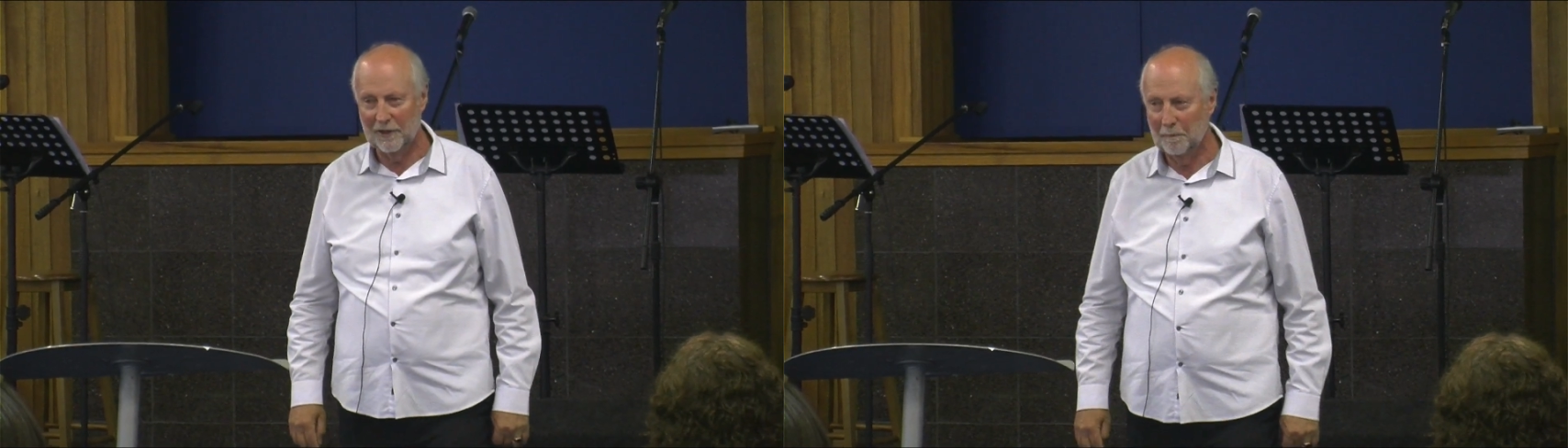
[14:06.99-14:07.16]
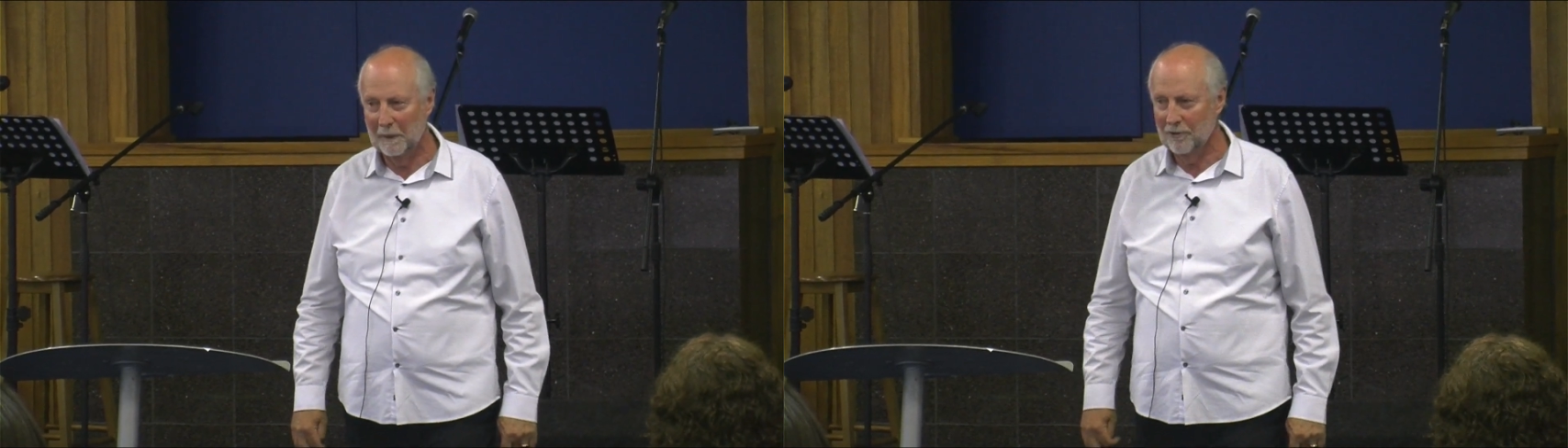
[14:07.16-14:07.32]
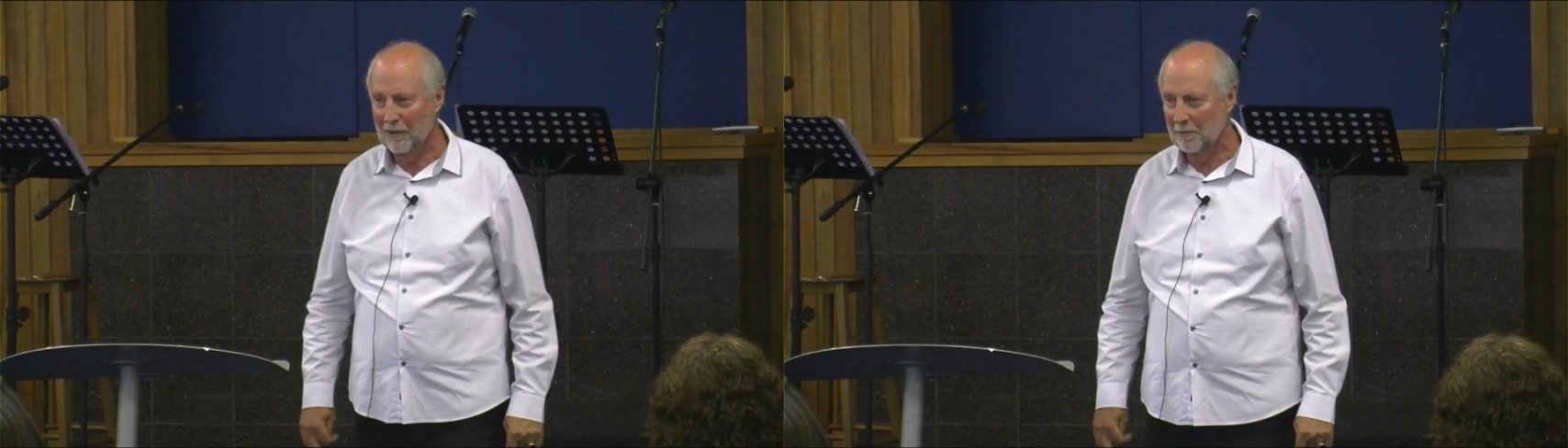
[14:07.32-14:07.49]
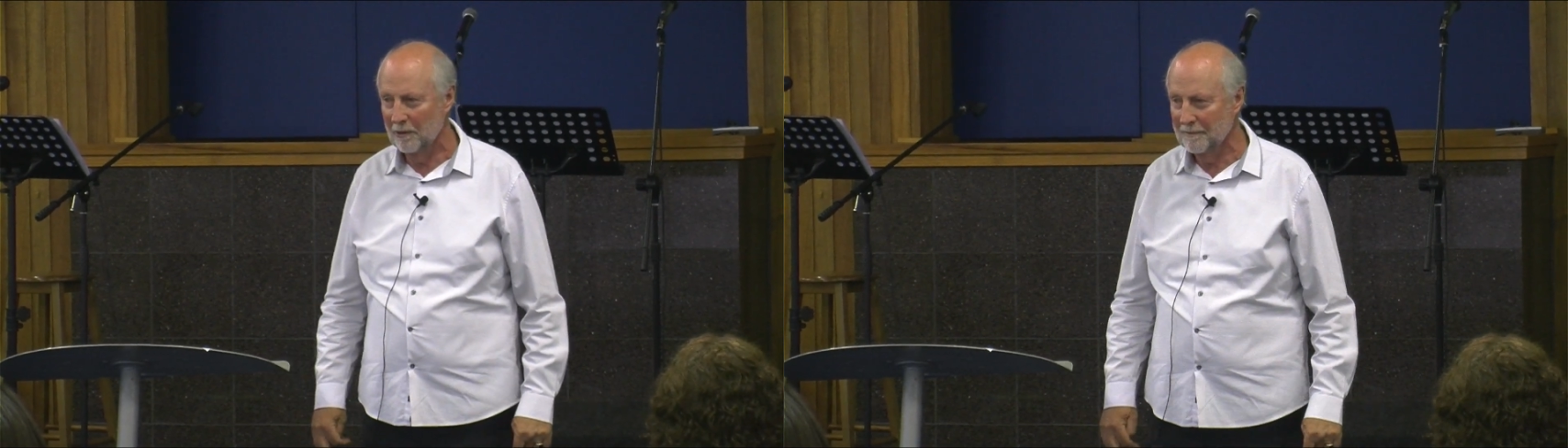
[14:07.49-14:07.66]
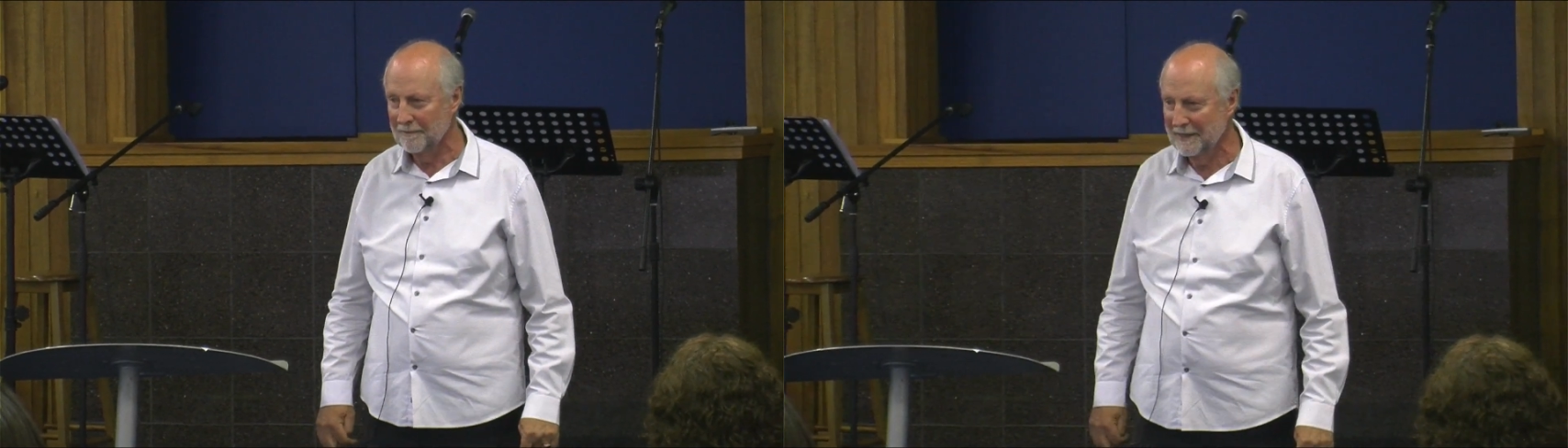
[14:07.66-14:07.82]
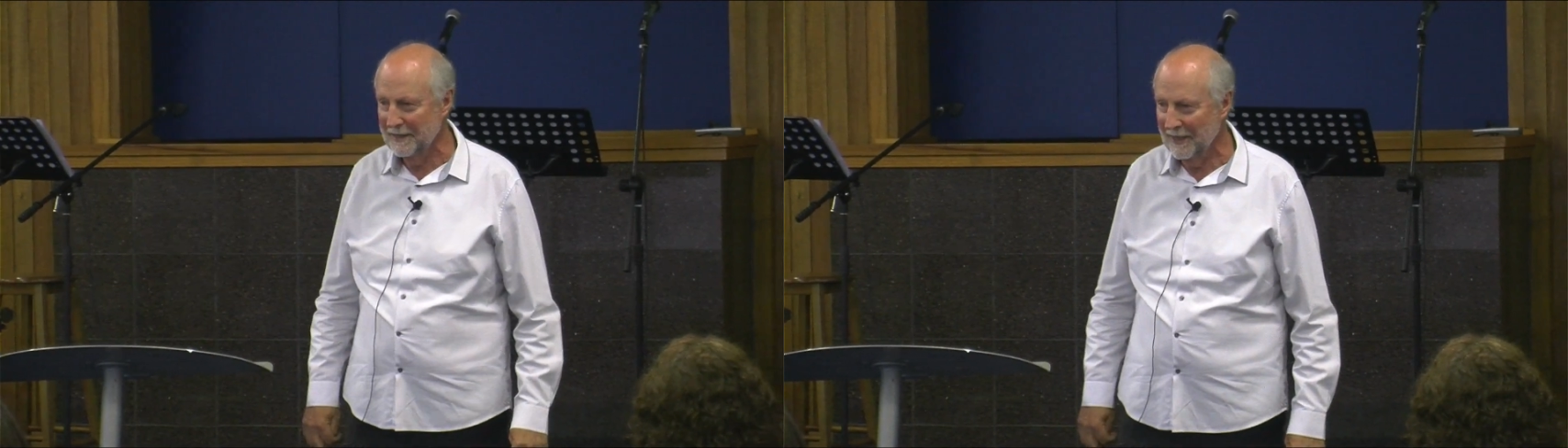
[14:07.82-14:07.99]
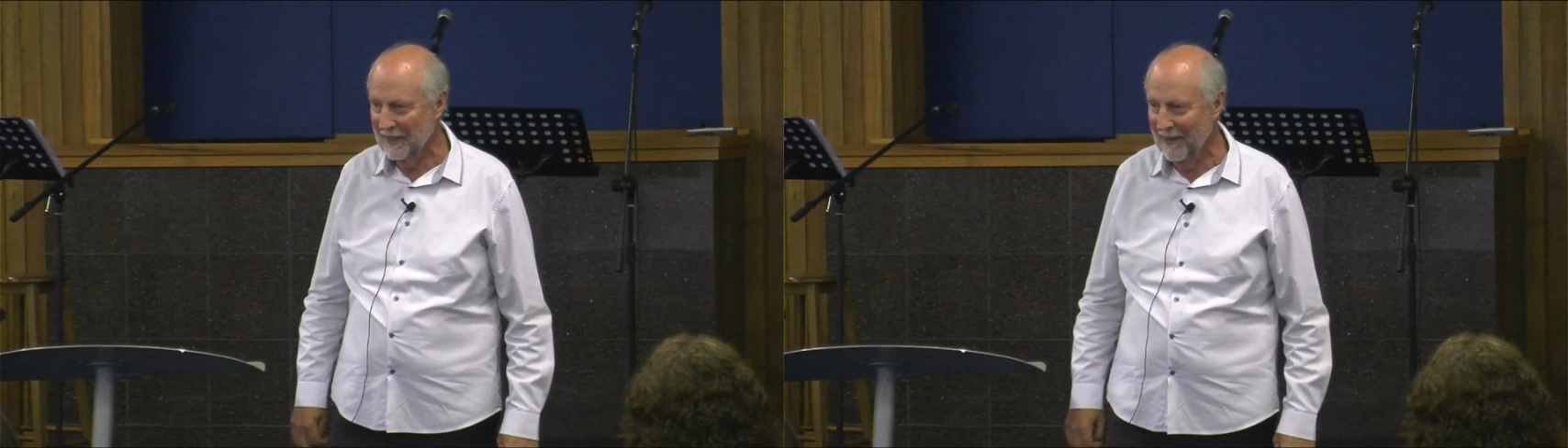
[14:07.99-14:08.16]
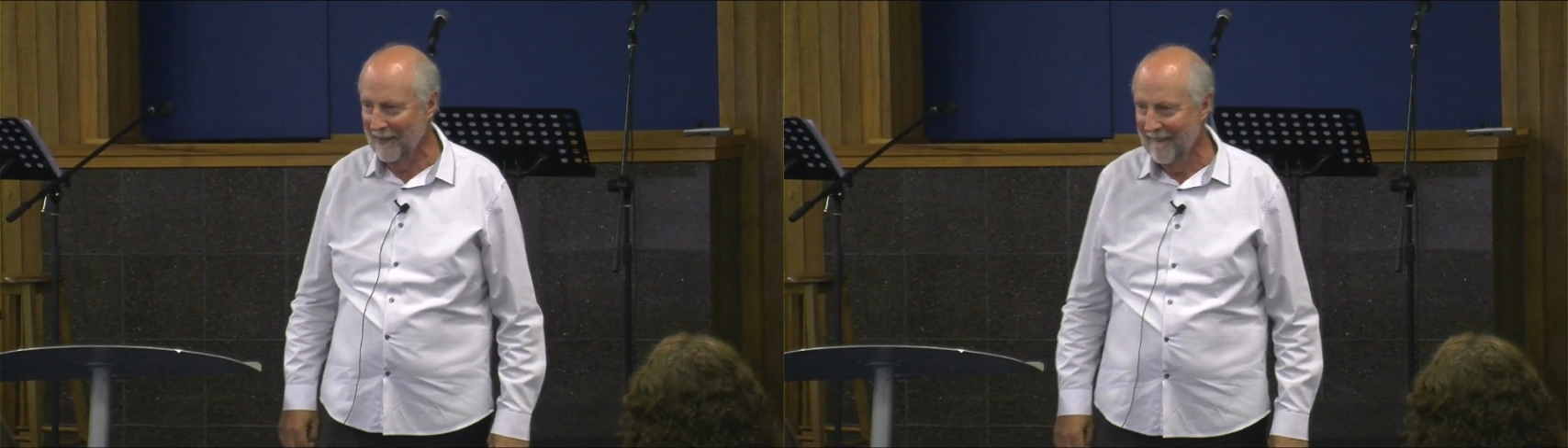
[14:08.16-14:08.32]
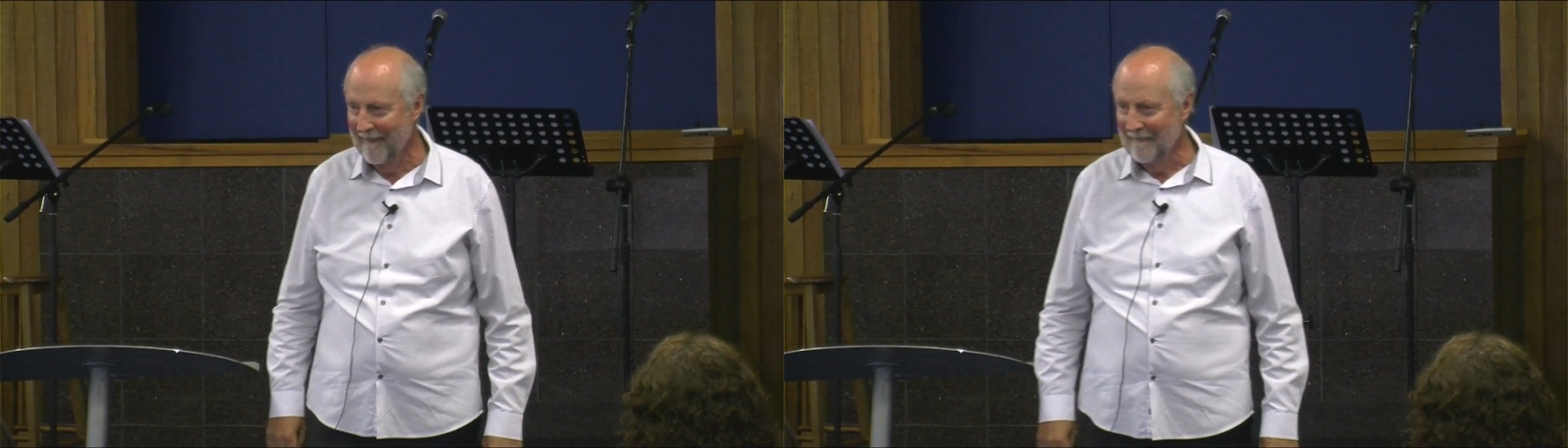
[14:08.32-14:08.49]
there's big trouble,
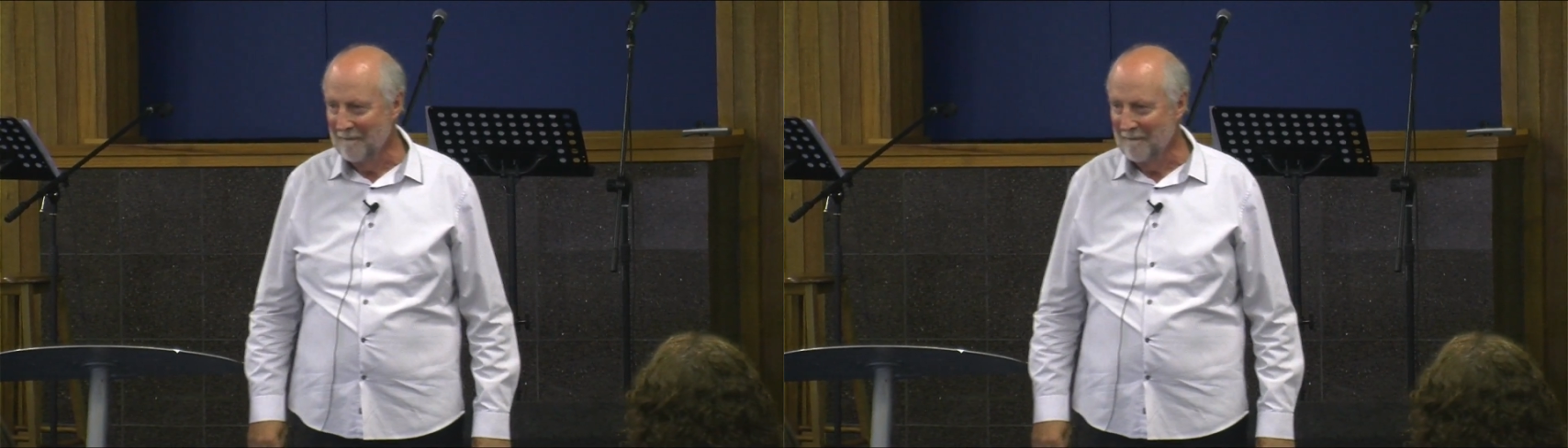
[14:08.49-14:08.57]
okay?